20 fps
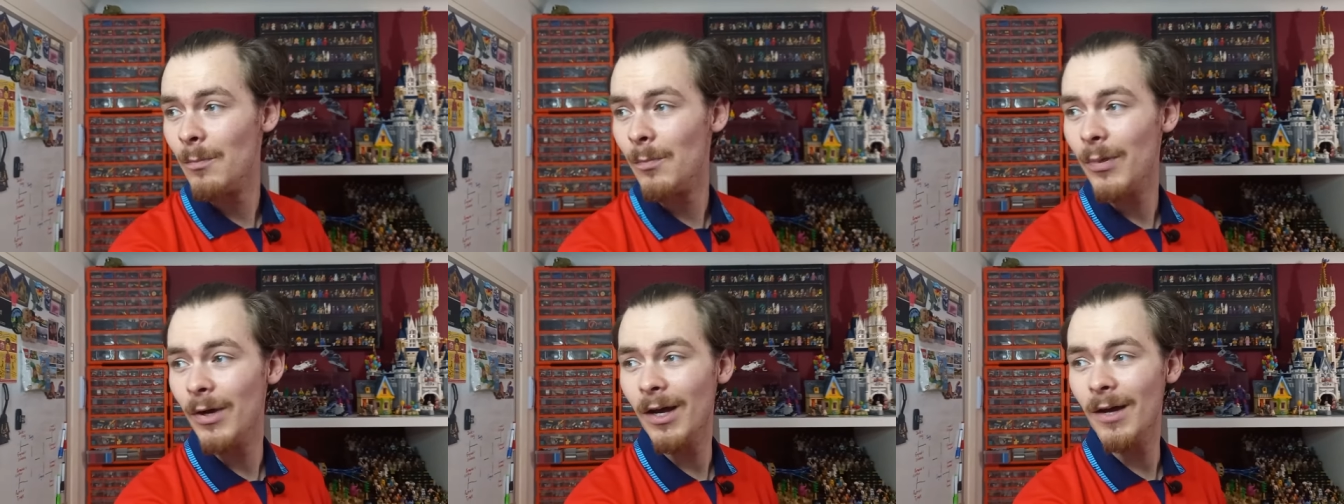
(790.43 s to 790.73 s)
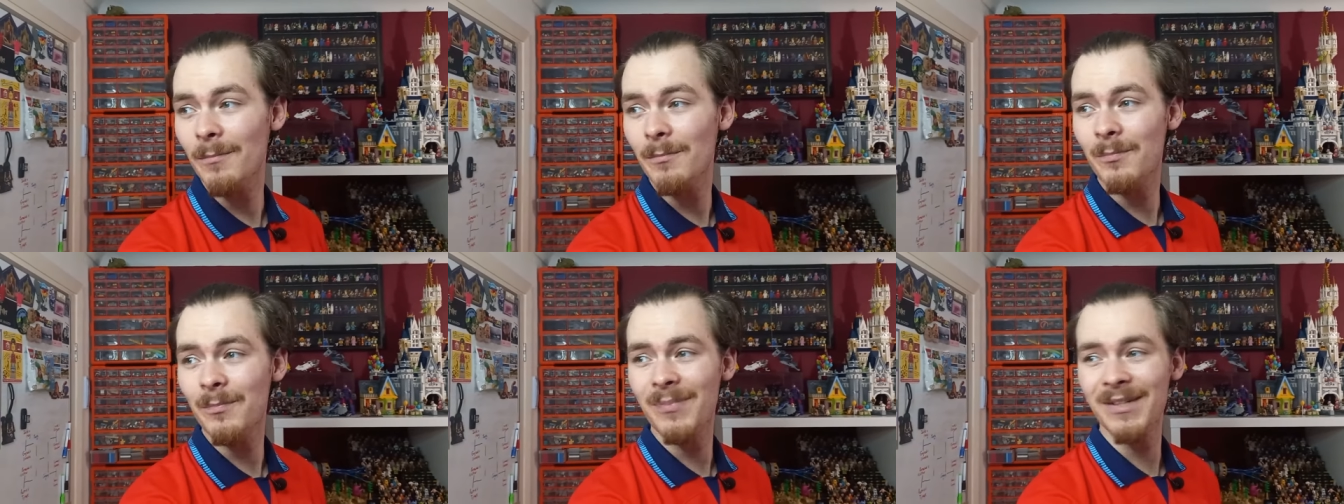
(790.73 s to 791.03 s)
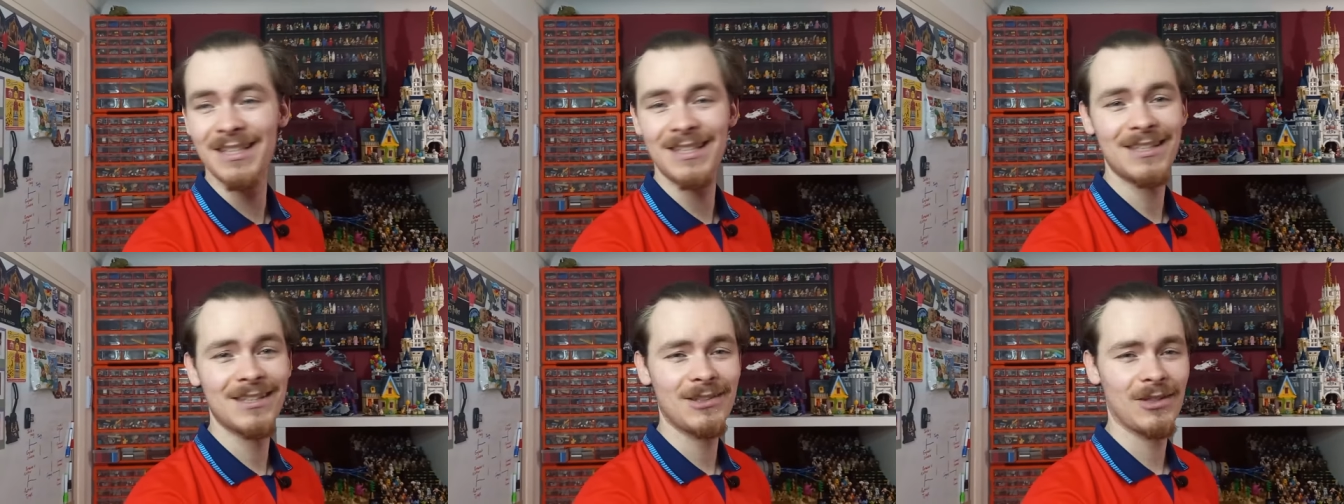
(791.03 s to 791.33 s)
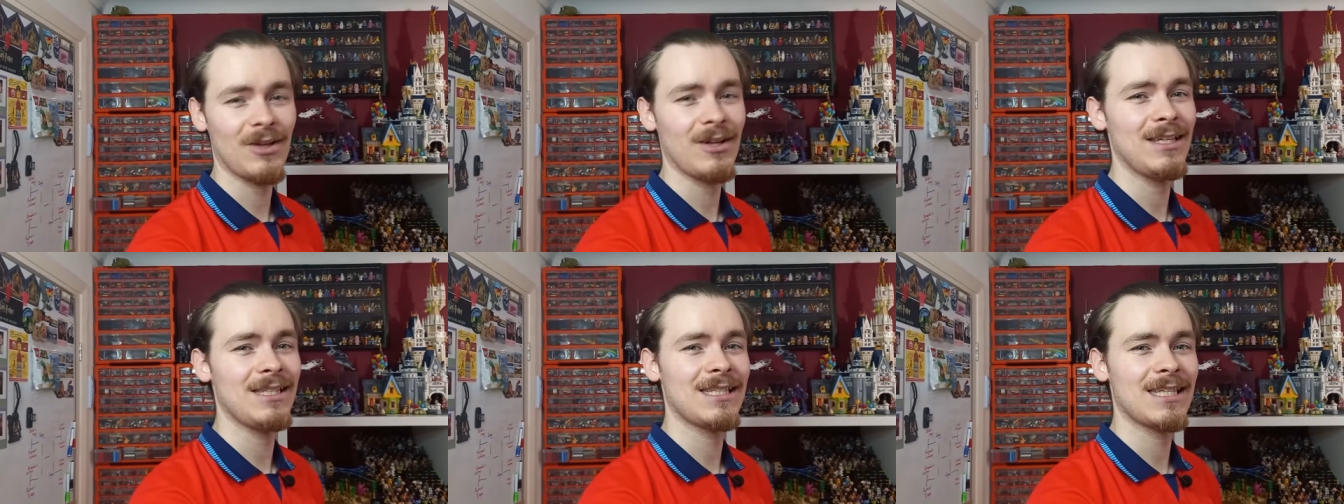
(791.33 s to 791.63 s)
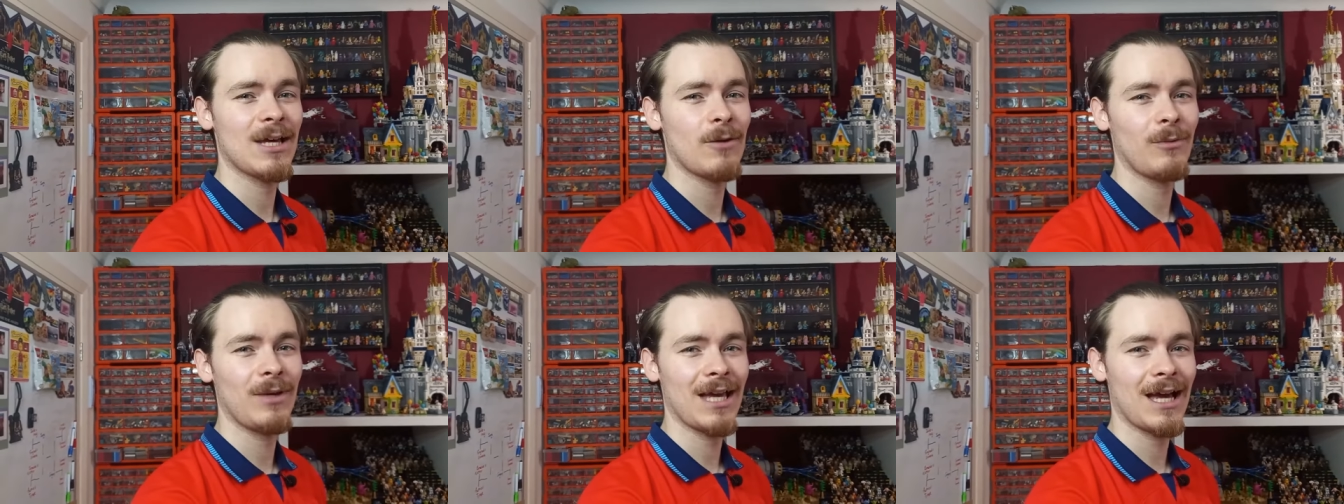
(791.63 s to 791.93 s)
But besides
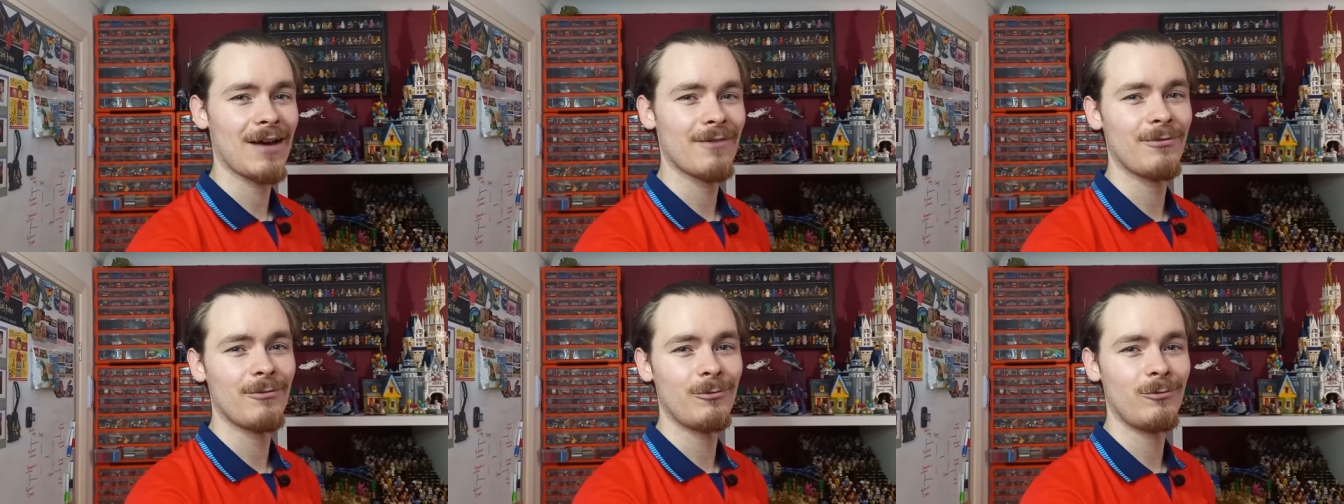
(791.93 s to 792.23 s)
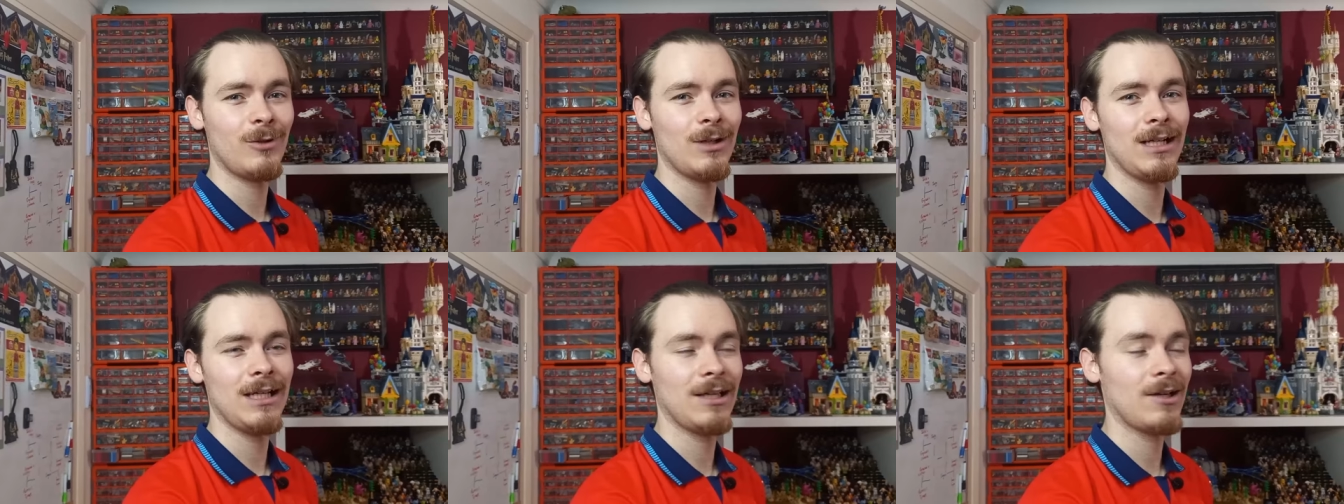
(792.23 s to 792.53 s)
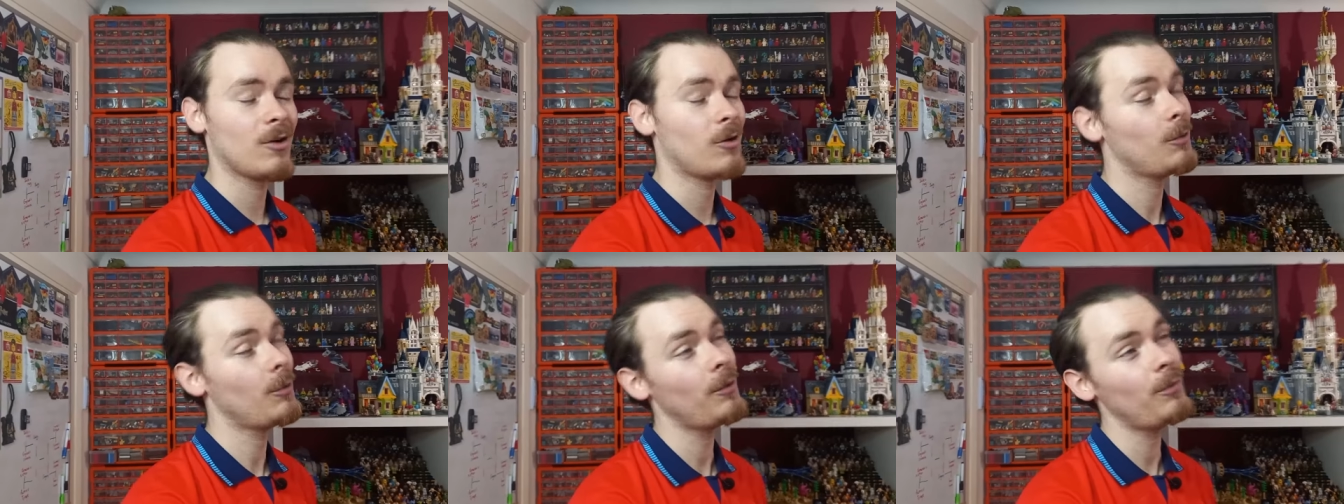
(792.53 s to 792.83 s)
that, we haven't really got,